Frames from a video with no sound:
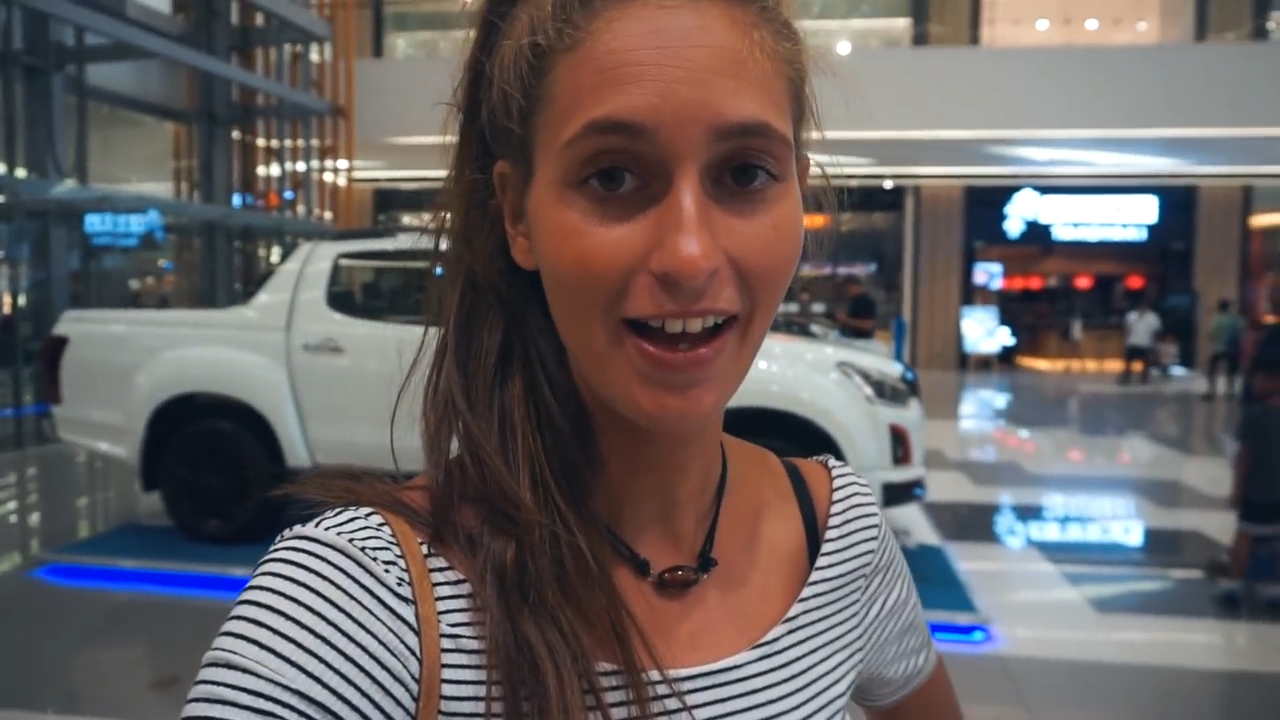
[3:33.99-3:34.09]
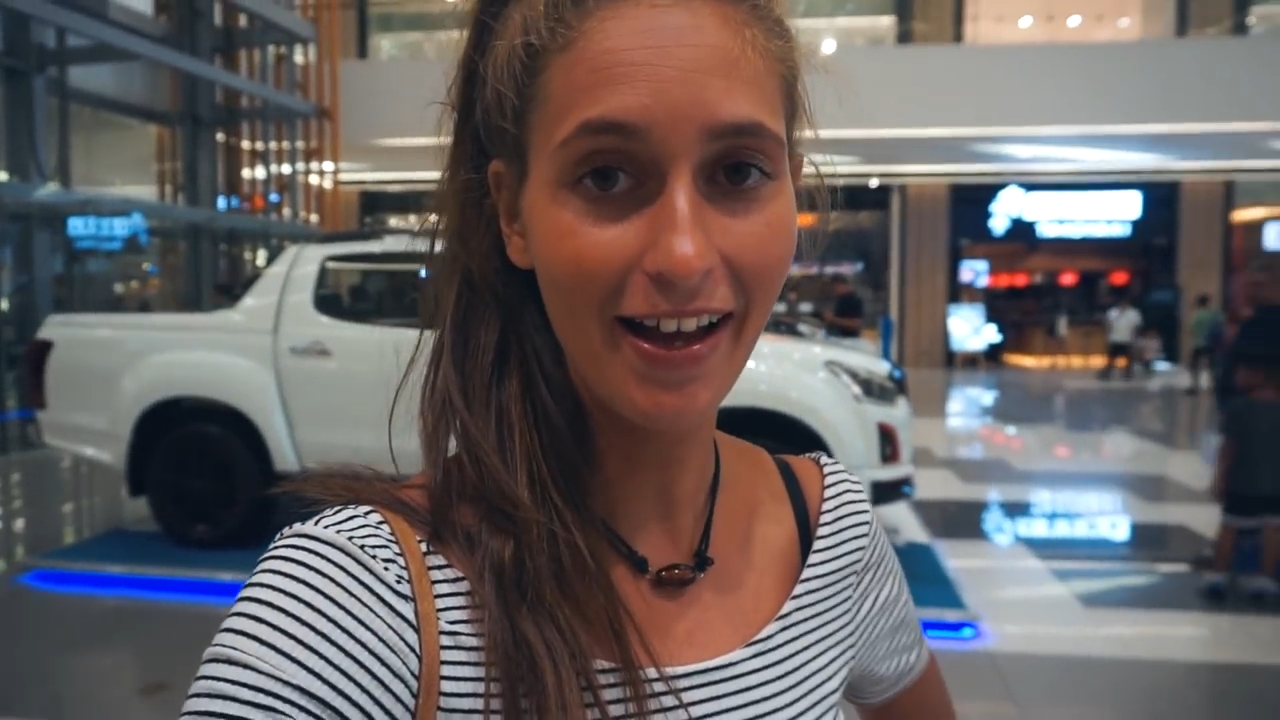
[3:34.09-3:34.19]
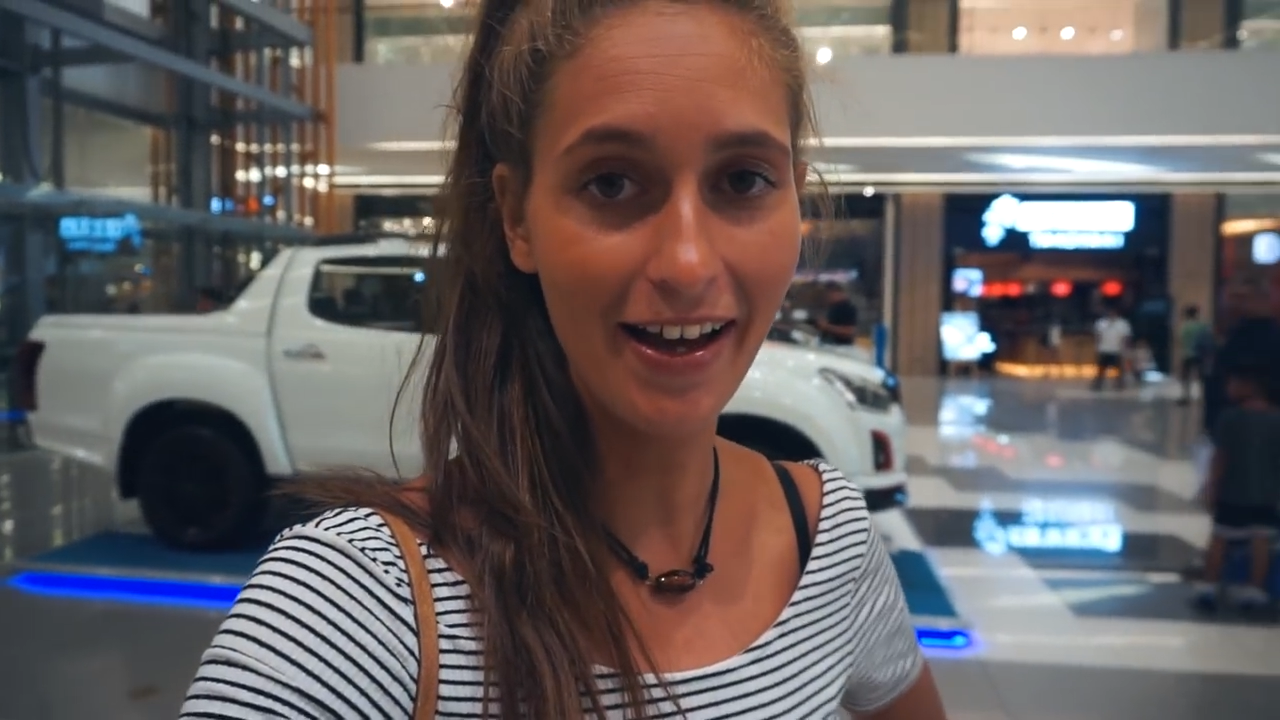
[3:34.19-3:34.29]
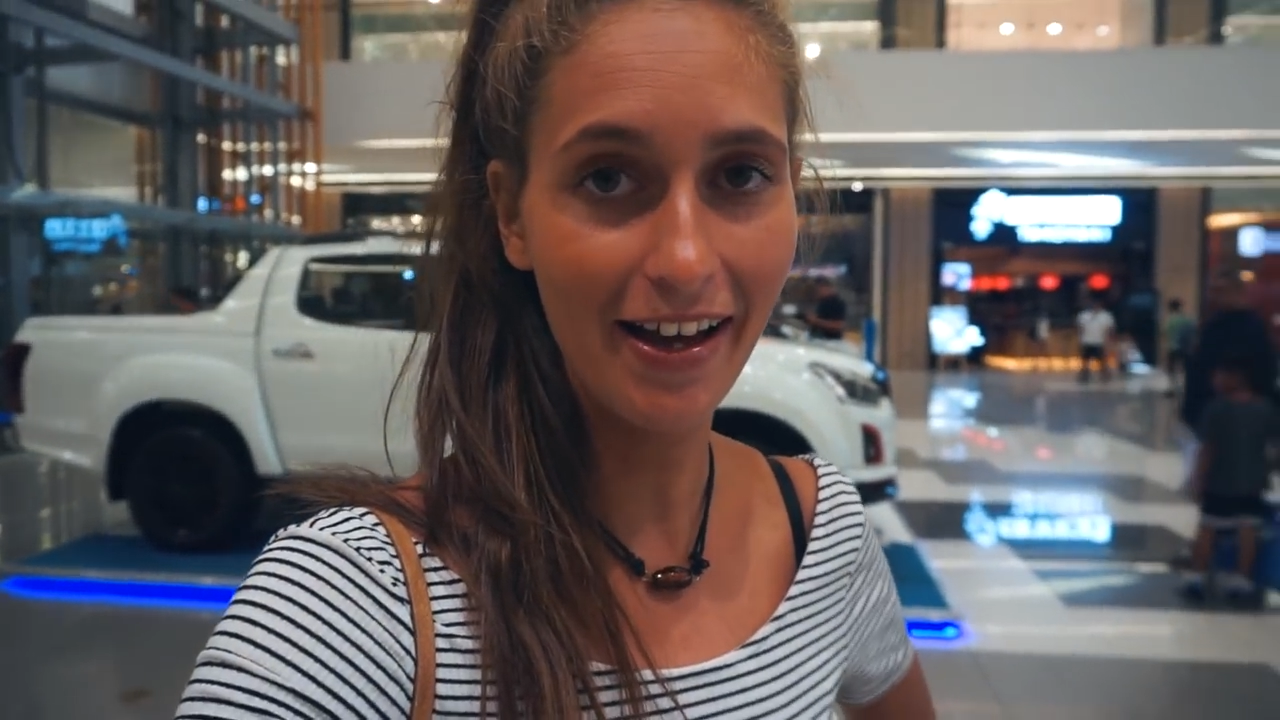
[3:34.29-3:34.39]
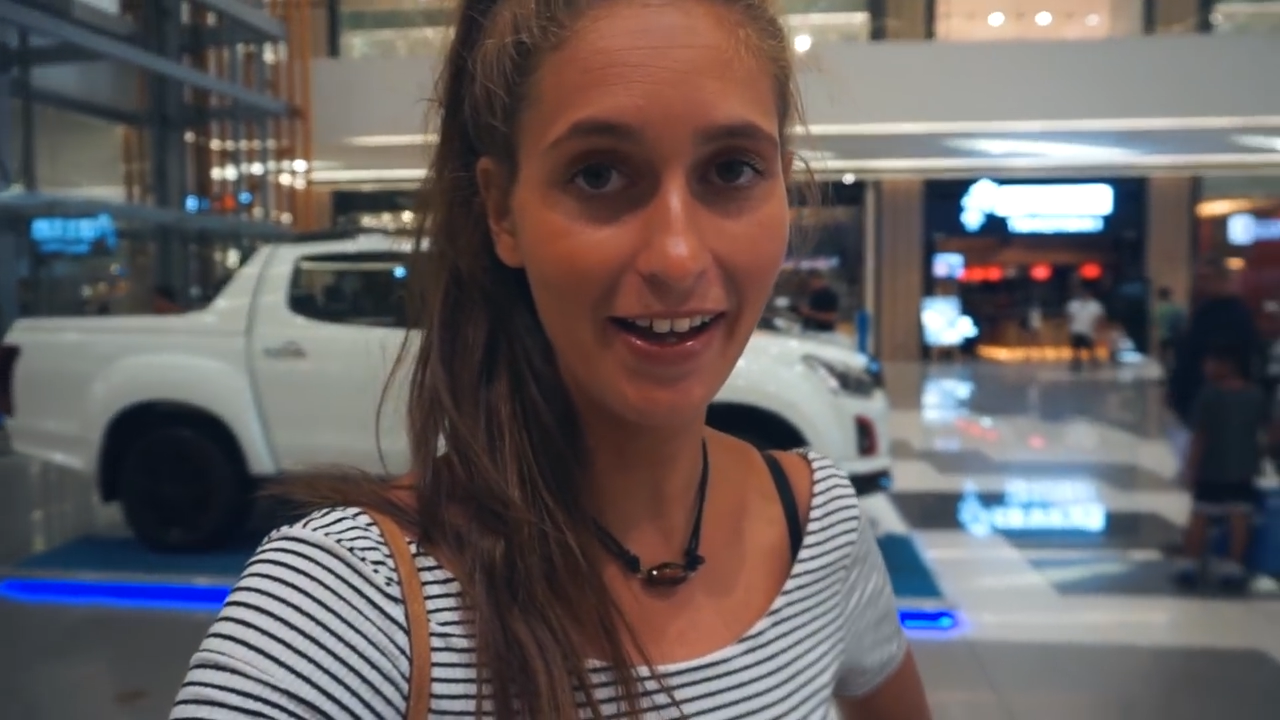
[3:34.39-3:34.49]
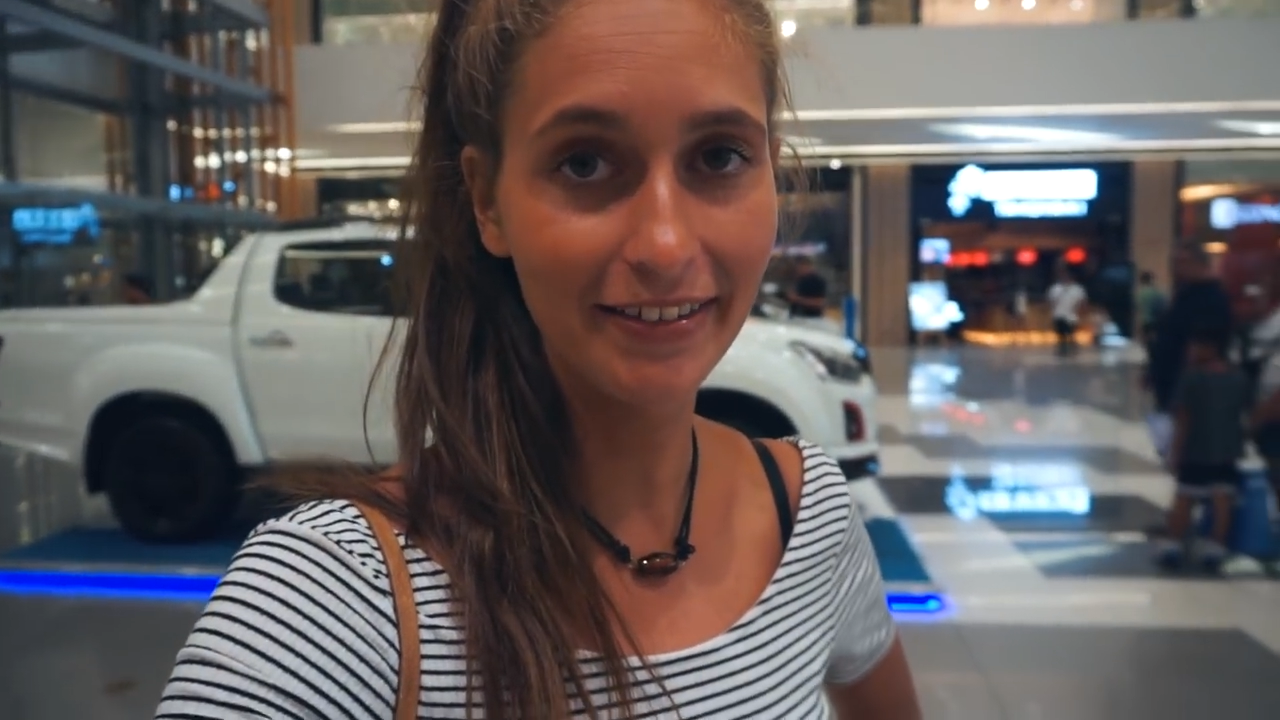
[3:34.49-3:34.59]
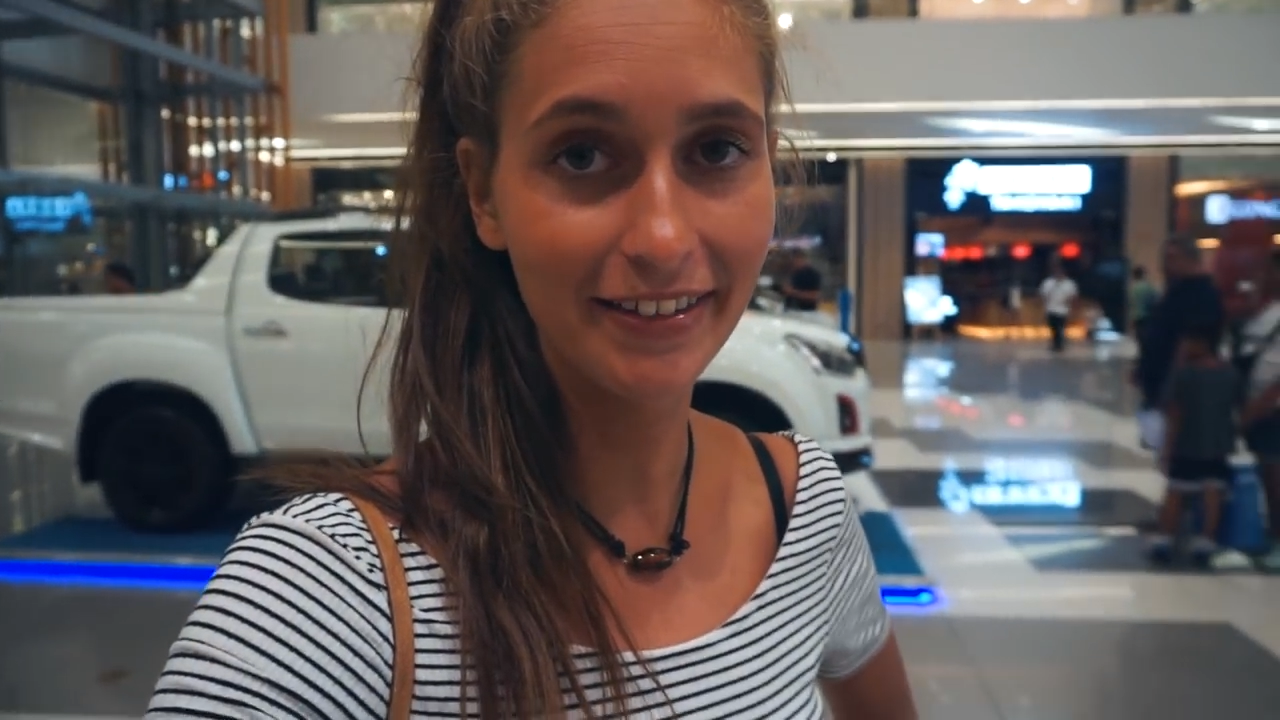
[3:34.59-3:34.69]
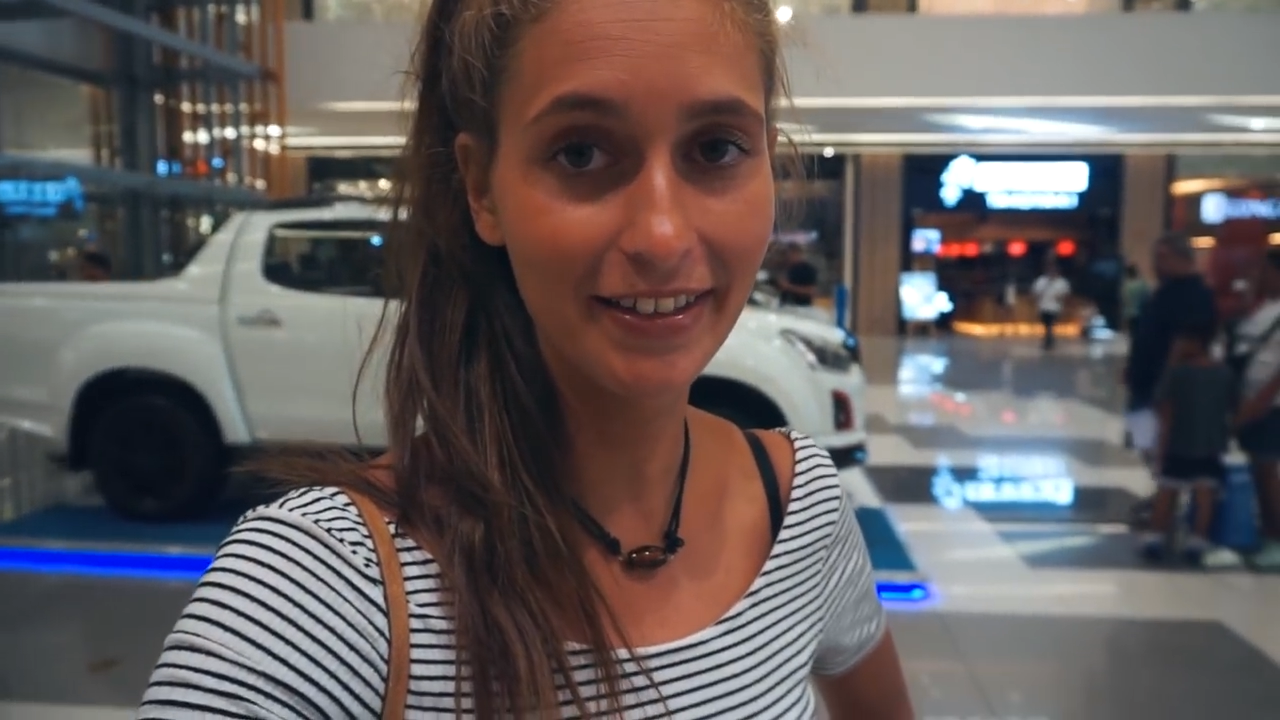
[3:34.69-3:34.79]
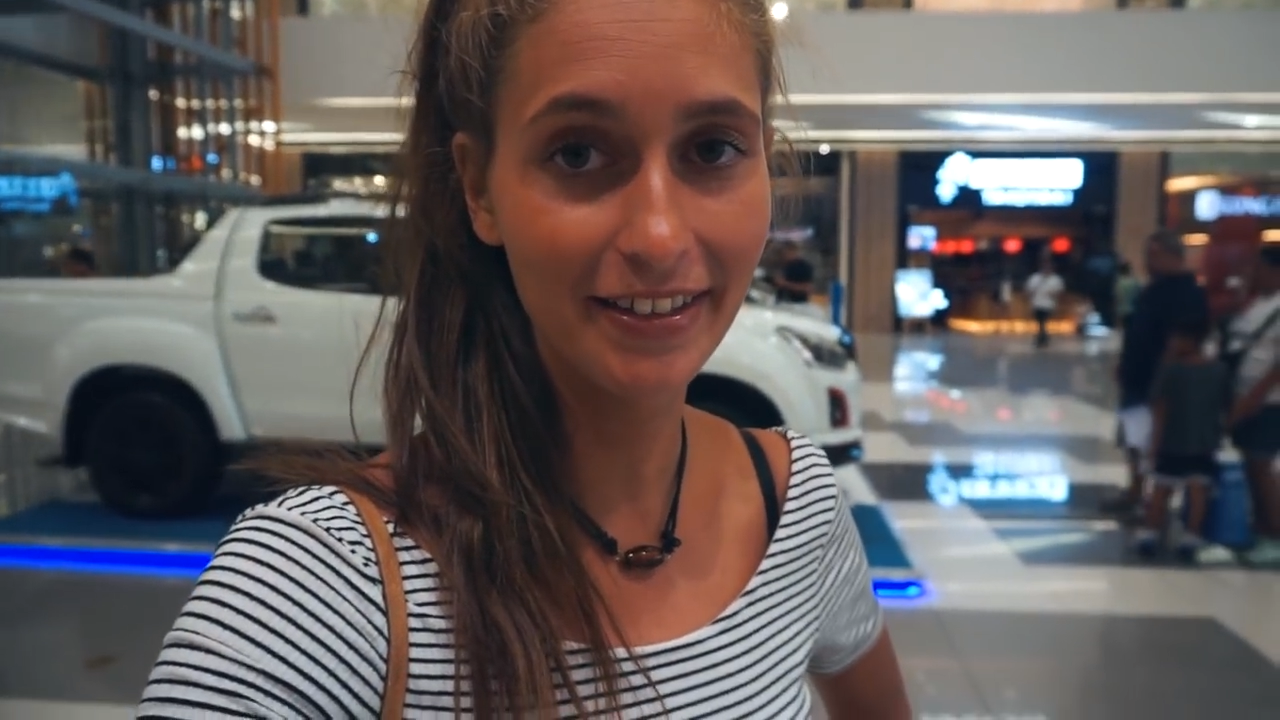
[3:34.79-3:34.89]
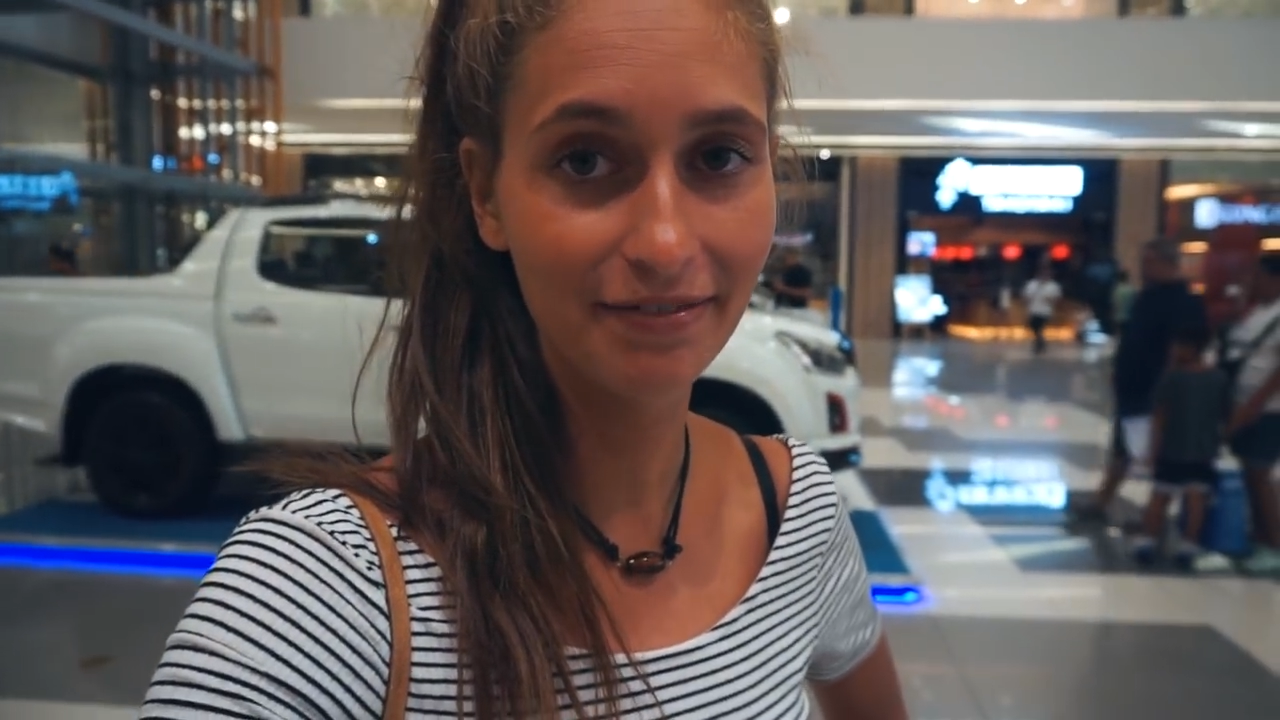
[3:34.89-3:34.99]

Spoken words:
and